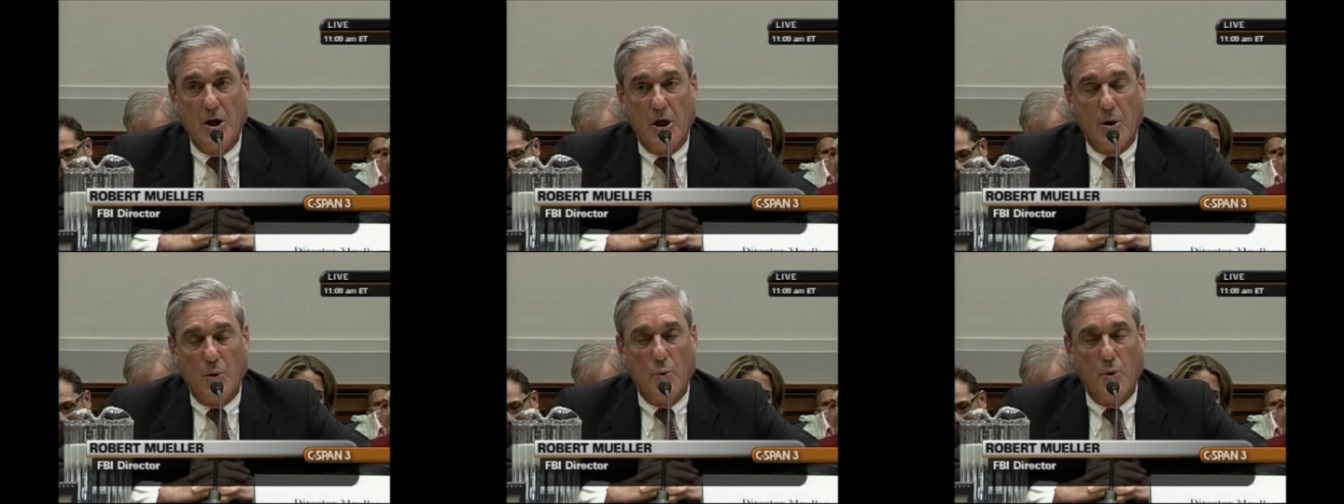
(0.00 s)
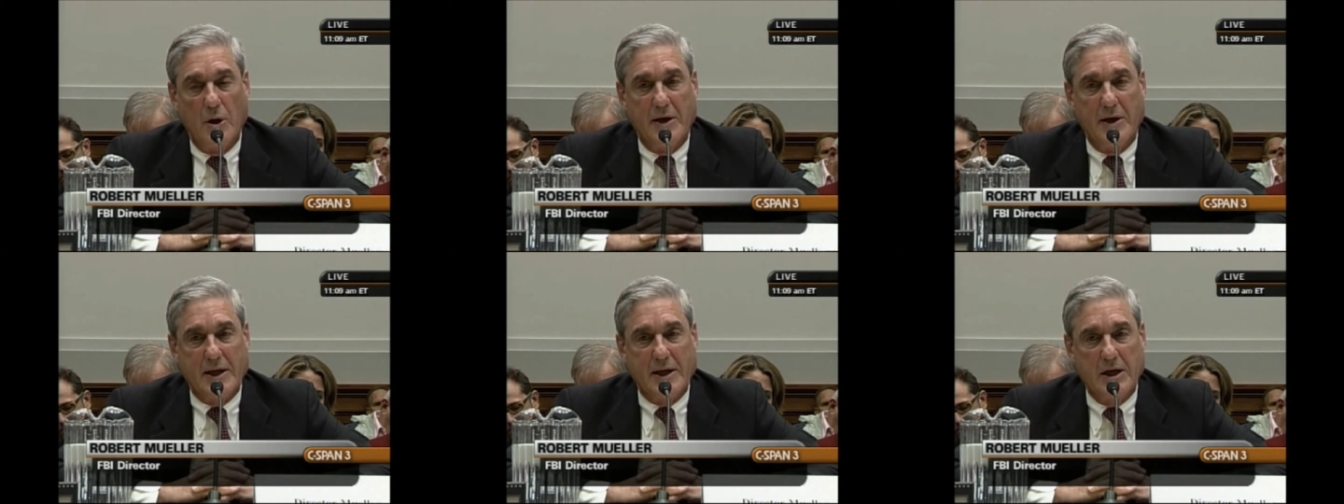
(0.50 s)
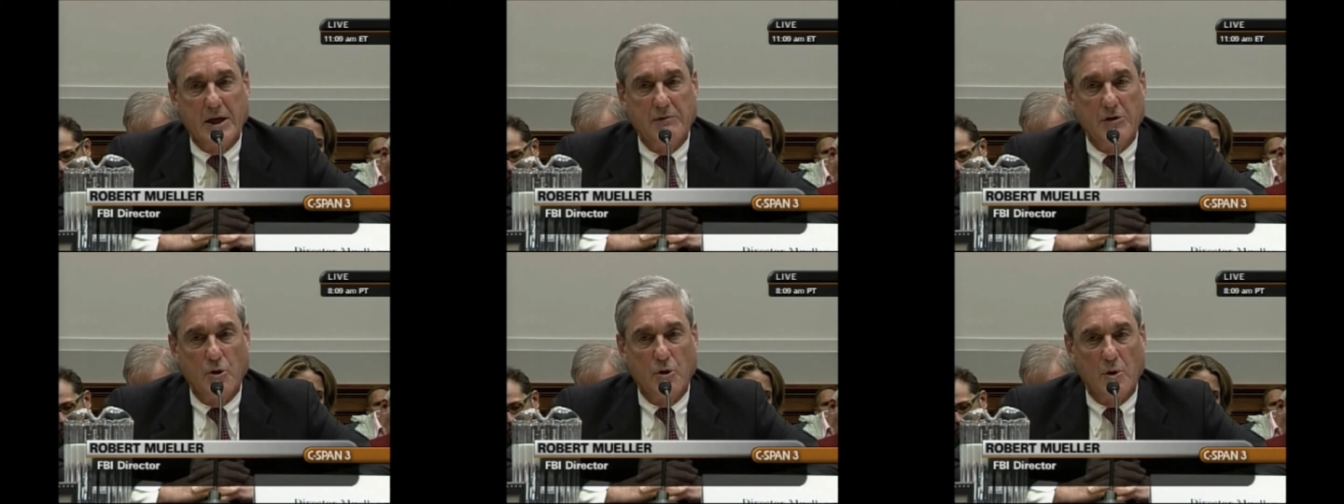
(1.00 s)
would give
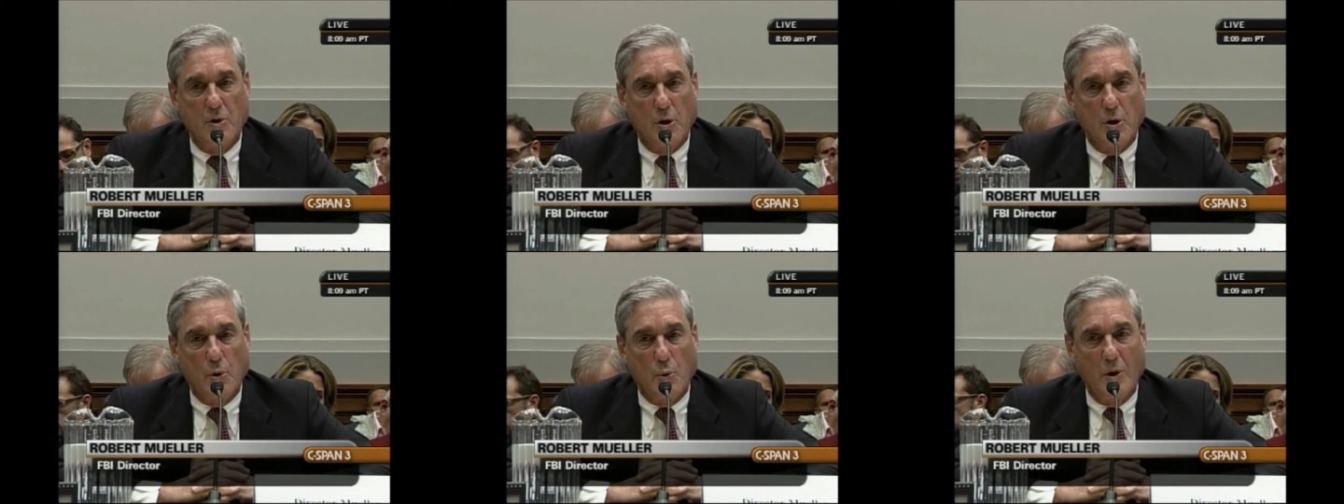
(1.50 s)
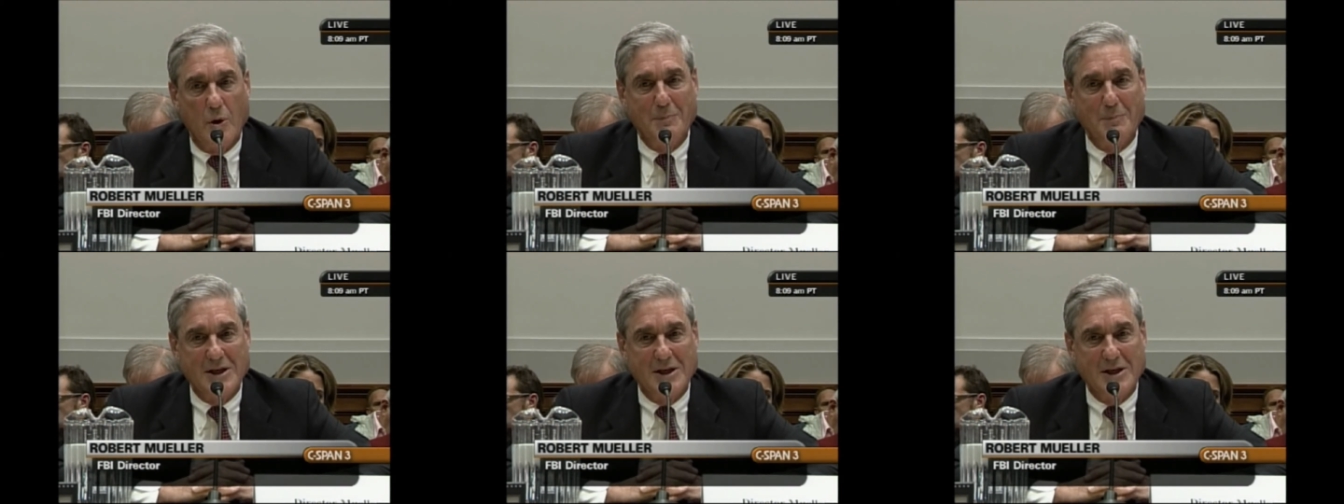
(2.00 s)
you one